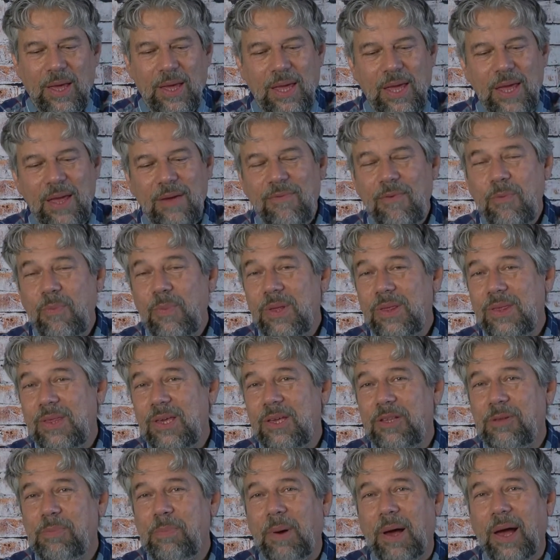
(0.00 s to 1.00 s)
Even with
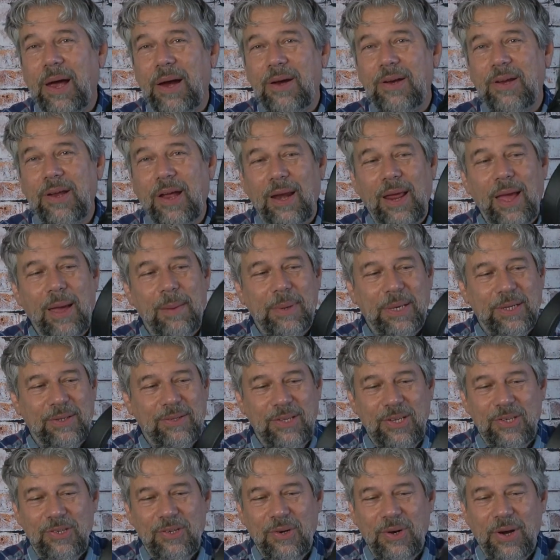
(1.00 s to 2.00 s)
these beyerdynamics,
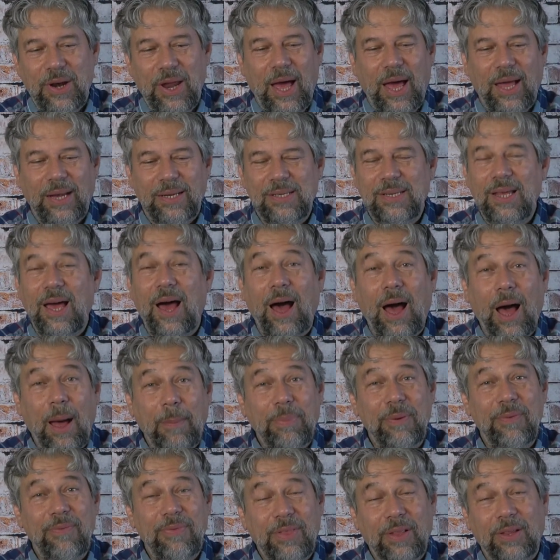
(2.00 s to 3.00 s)
these are not
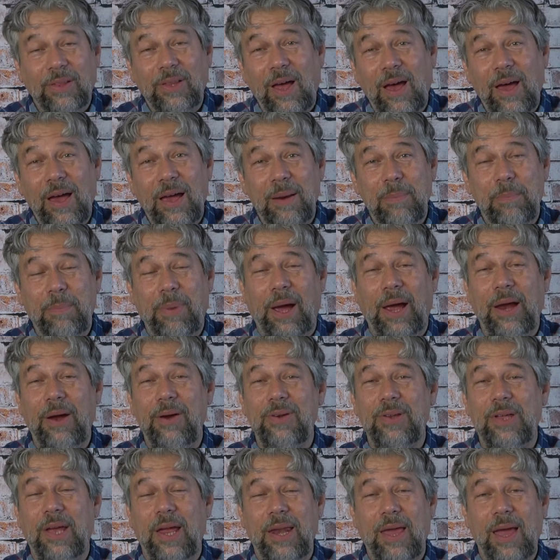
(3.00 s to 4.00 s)
top of the line
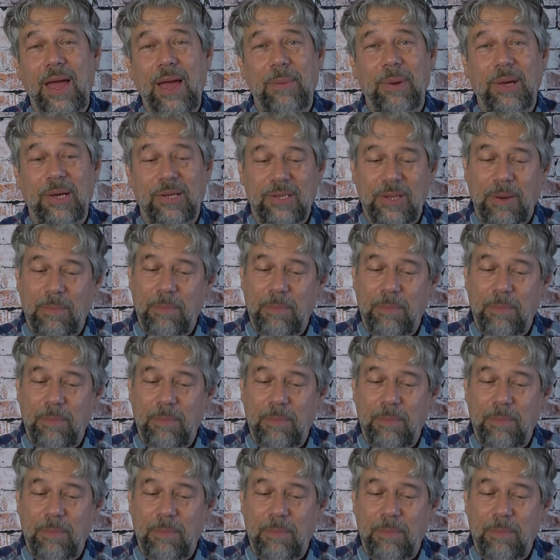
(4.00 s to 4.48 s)
beyerdynamics.